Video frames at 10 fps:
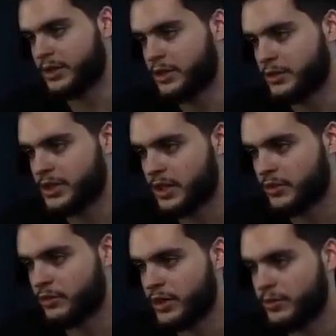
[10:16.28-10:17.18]
do. Is he gonna
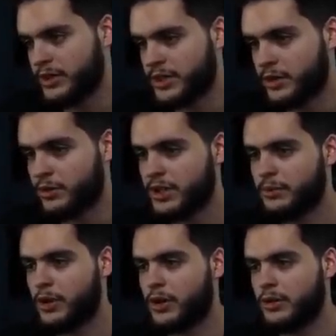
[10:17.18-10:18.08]
read? Is he gonna read
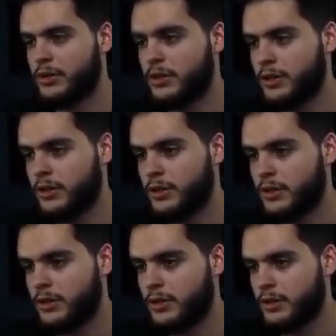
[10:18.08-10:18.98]
Lamar?
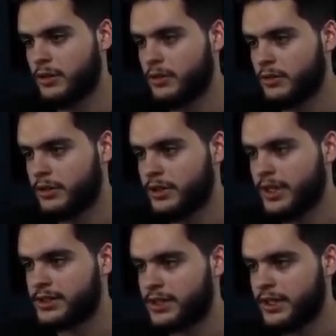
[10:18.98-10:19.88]

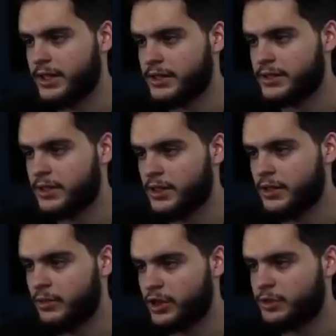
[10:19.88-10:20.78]
Yes, he is.
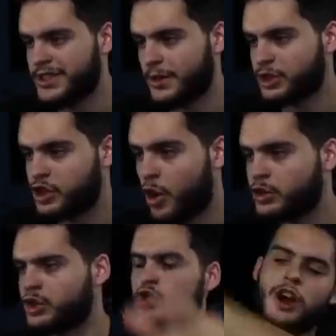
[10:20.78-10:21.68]
Which means I'm just going to
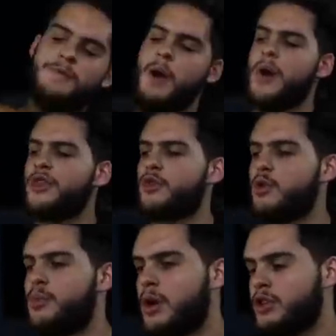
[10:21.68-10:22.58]
truck my way through with Bo